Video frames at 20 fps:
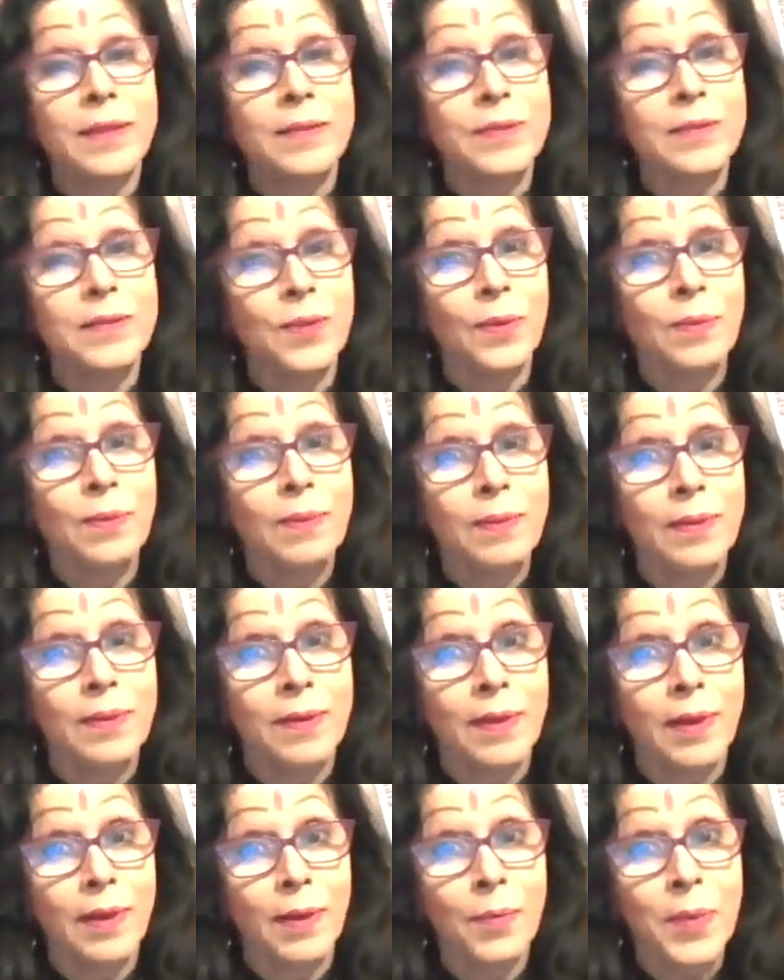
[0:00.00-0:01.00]
So
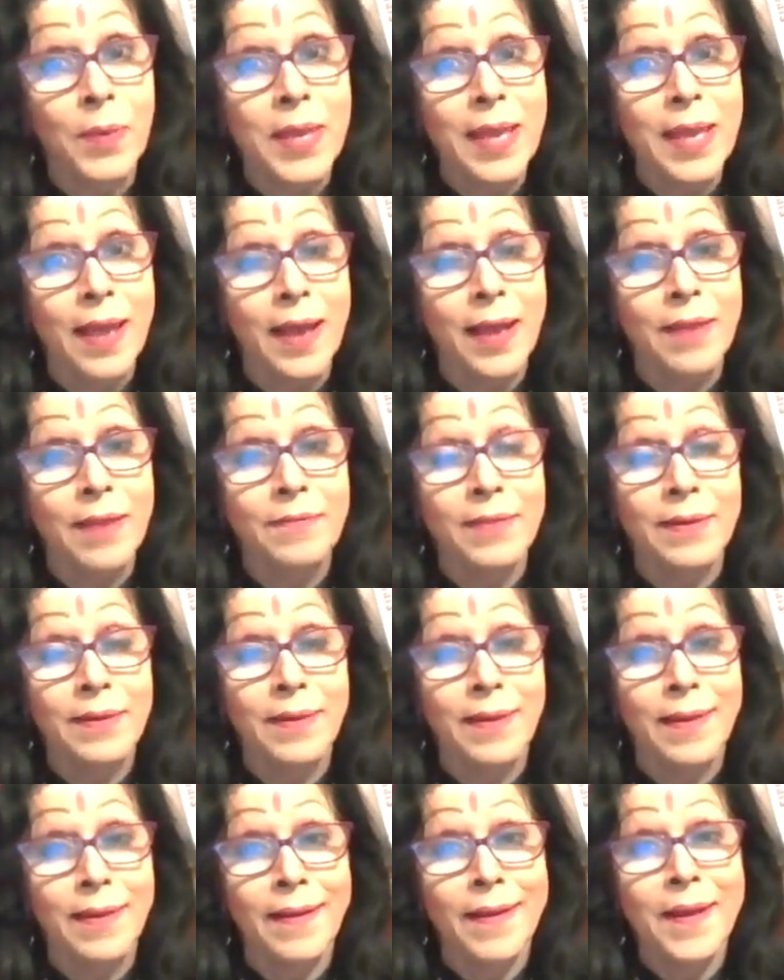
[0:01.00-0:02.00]
here we have
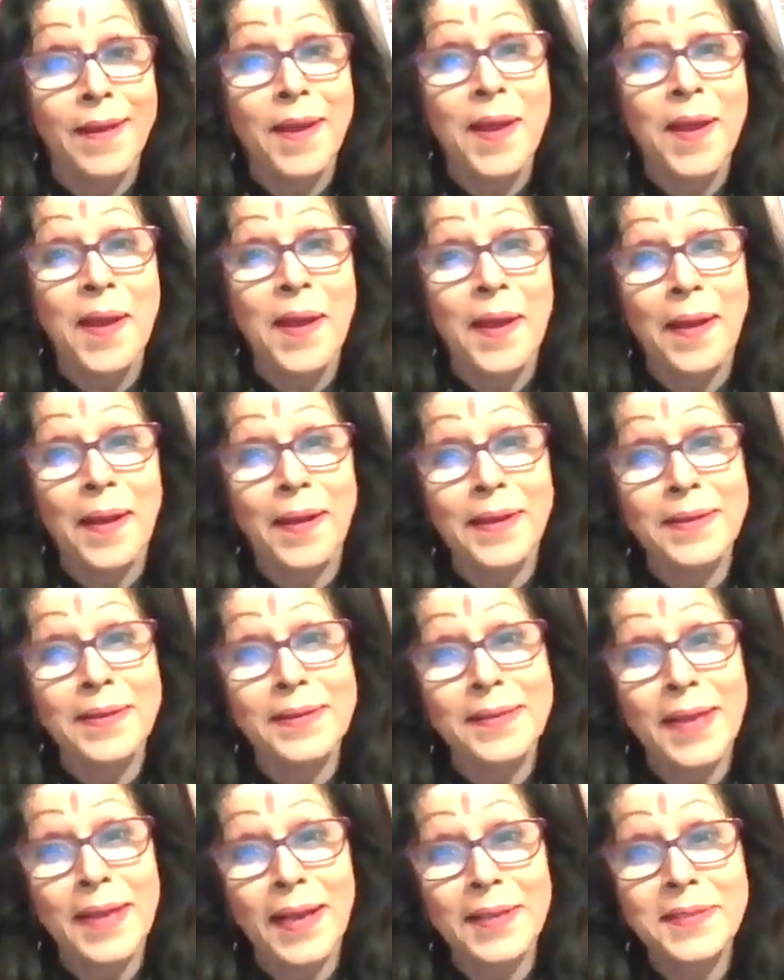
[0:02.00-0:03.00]
a
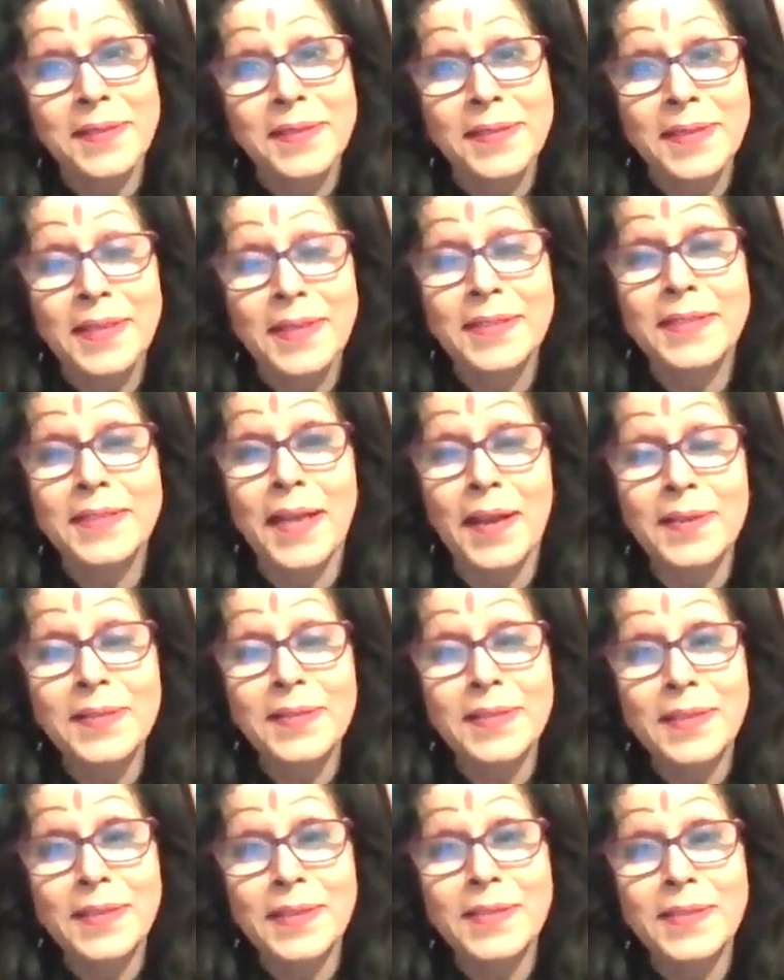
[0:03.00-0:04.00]

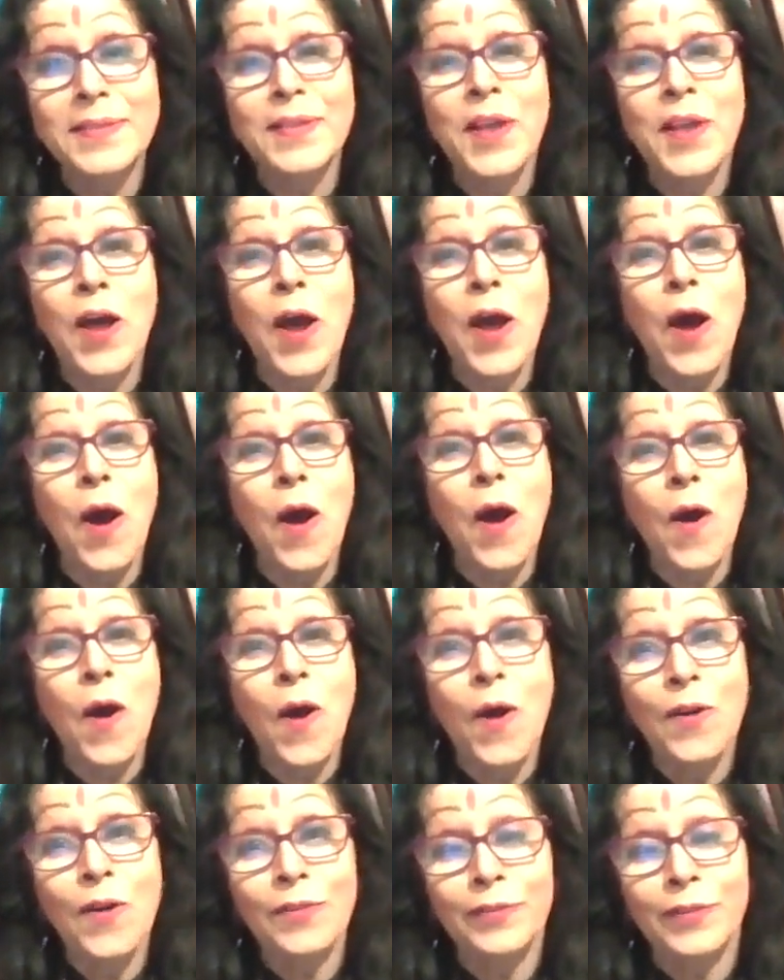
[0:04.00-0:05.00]
dancers
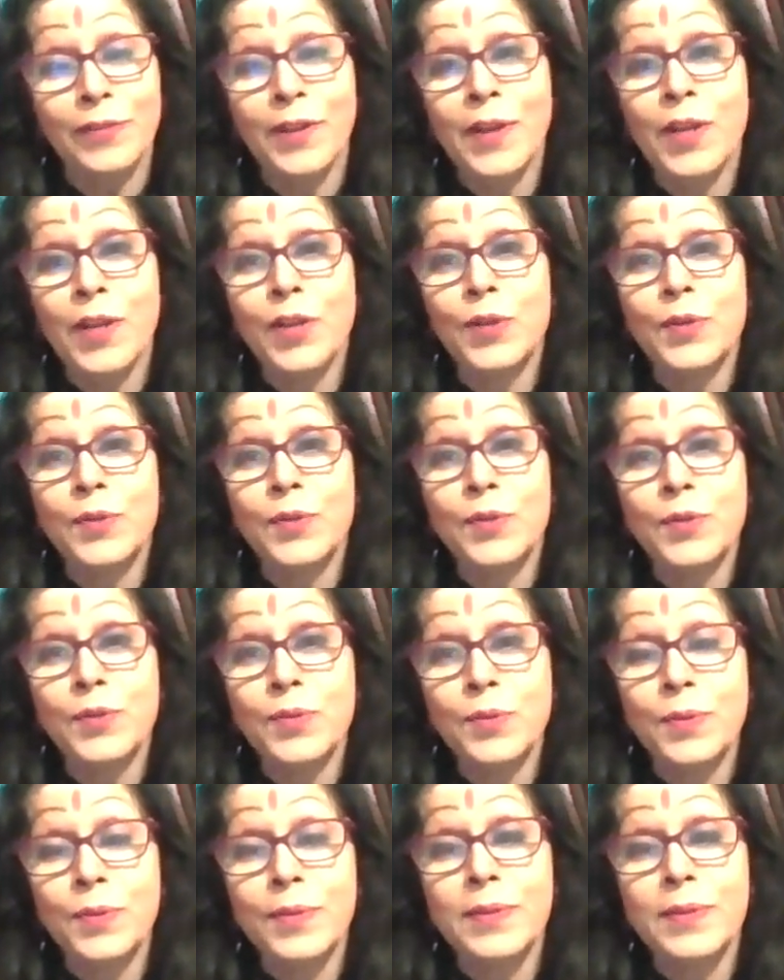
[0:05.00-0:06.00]
of
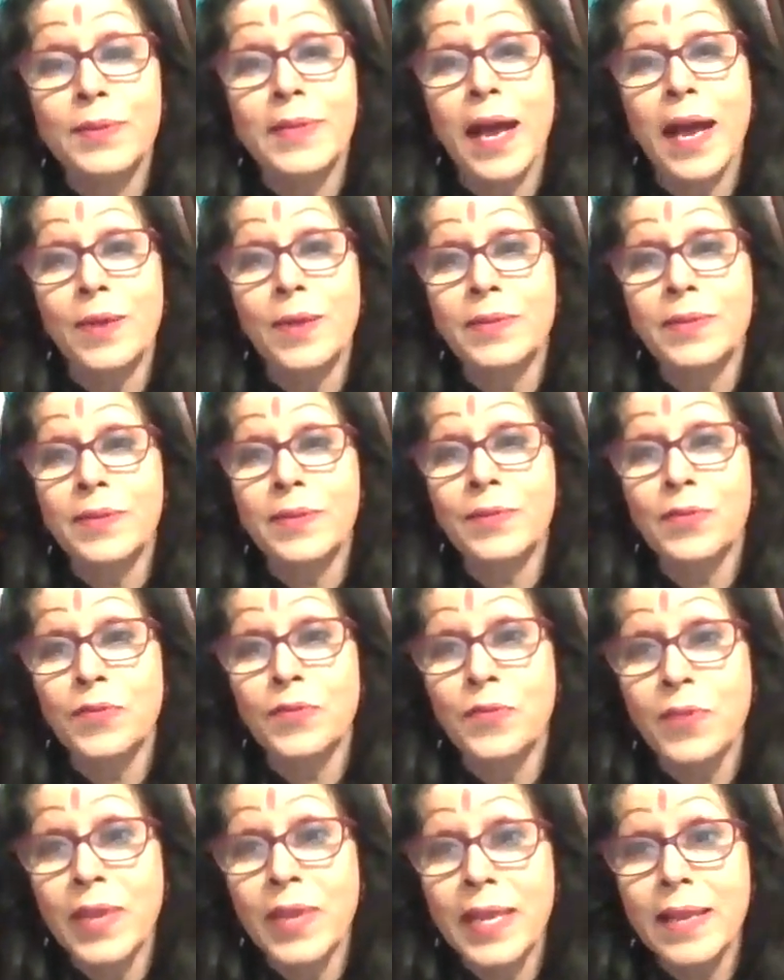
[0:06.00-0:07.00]

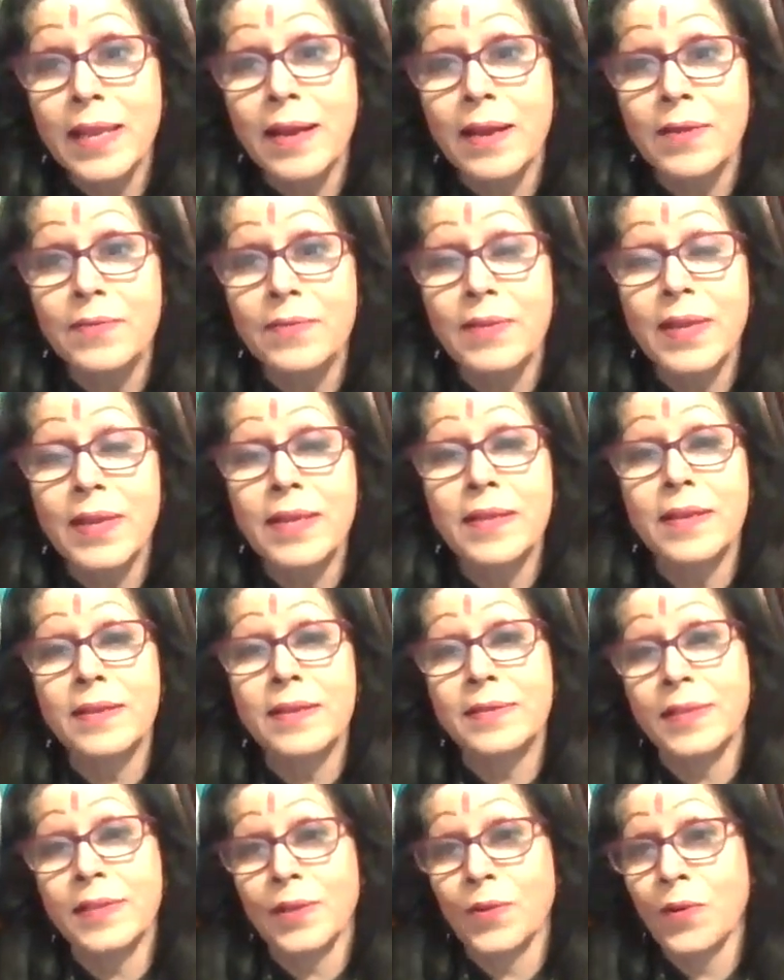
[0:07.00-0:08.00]
2,300
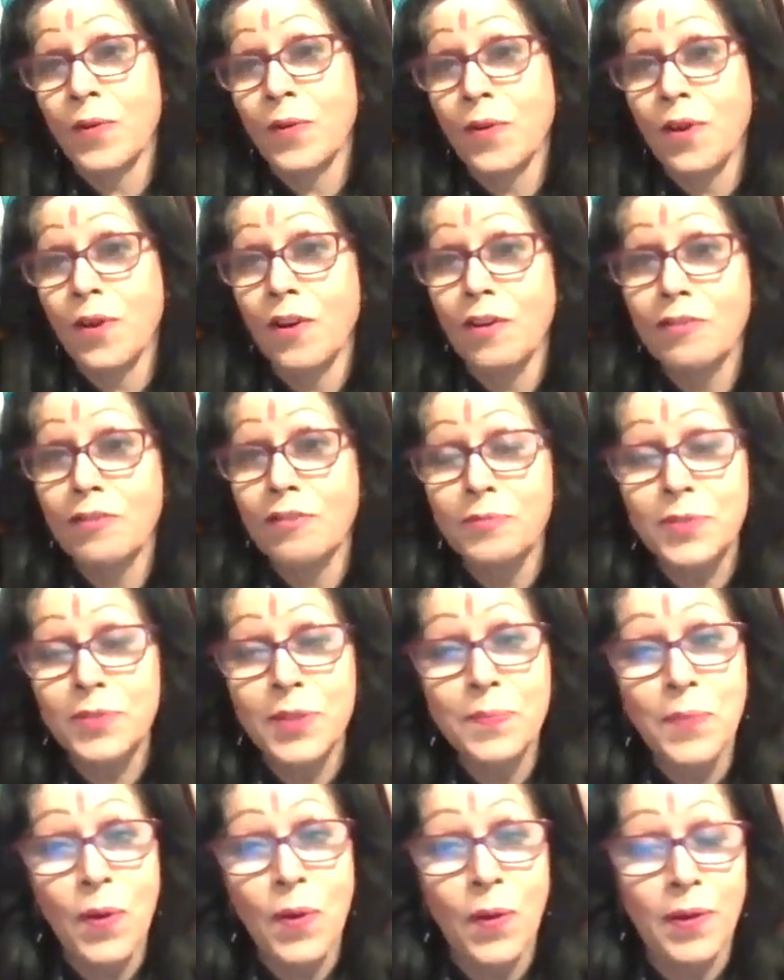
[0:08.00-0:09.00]
years ago of the
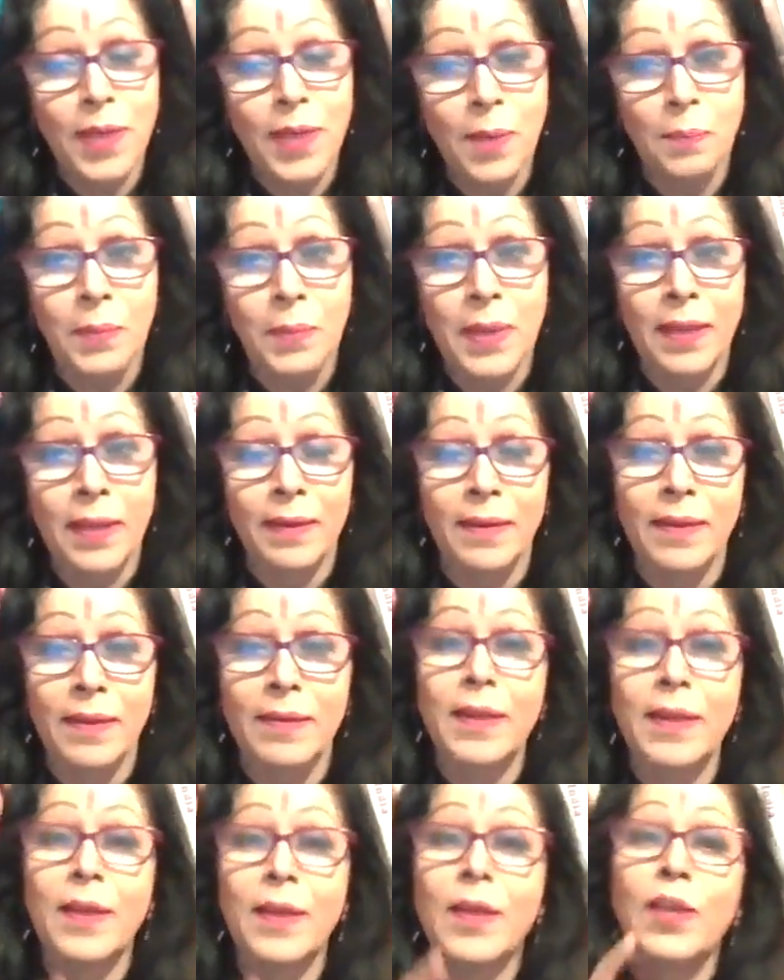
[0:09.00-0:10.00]
Maurya period
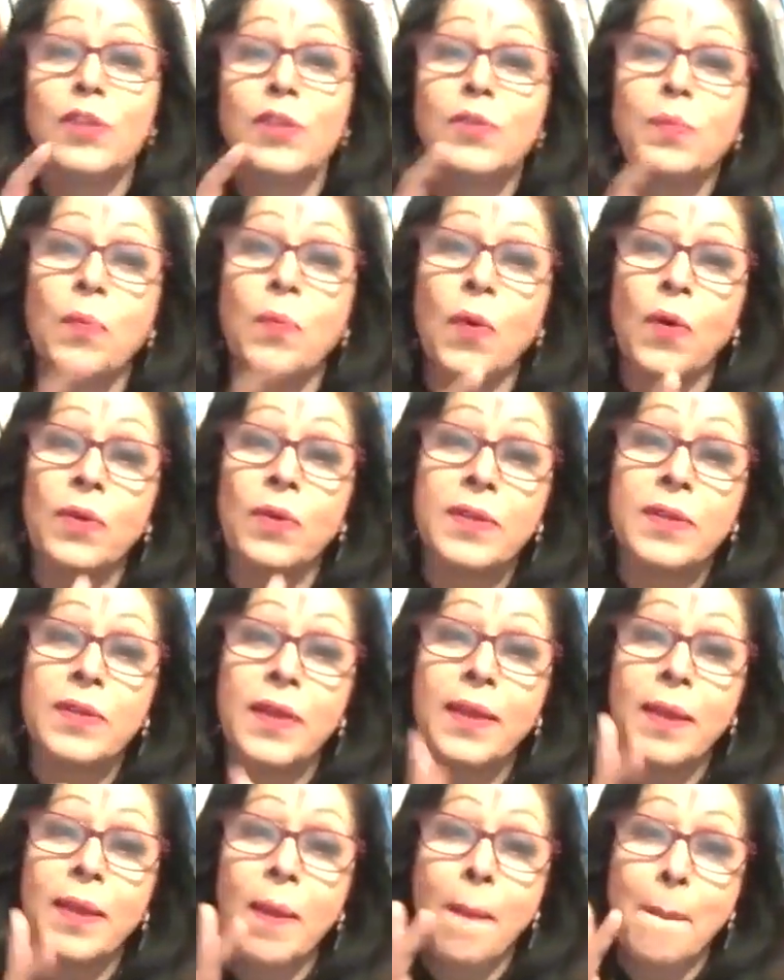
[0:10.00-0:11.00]

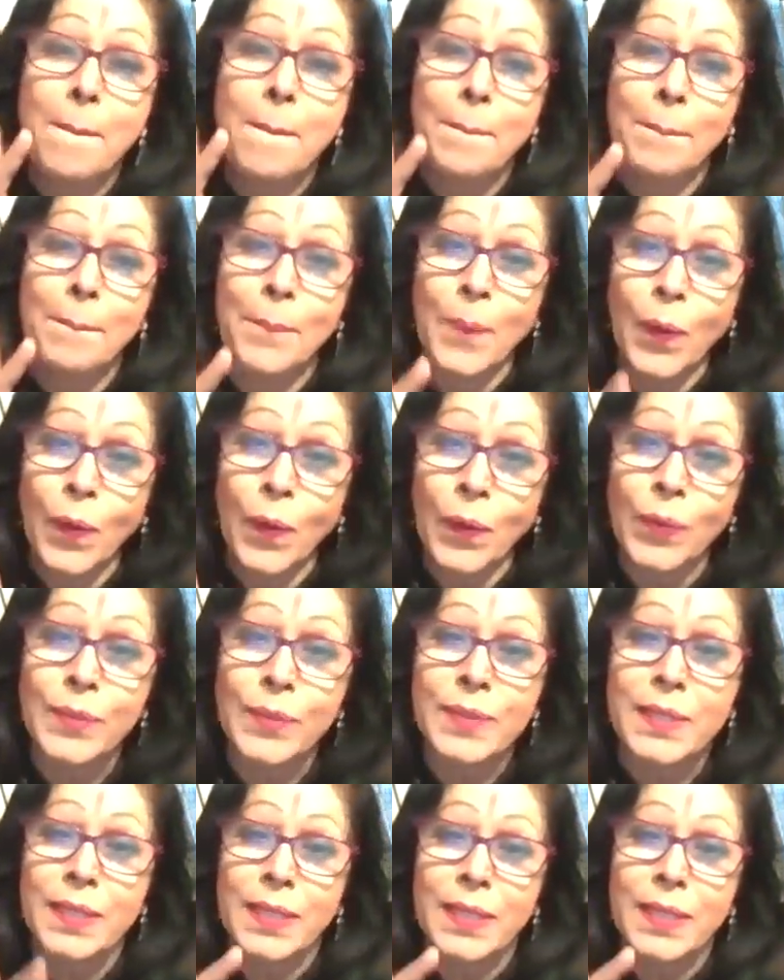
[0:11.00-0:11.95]
sporting both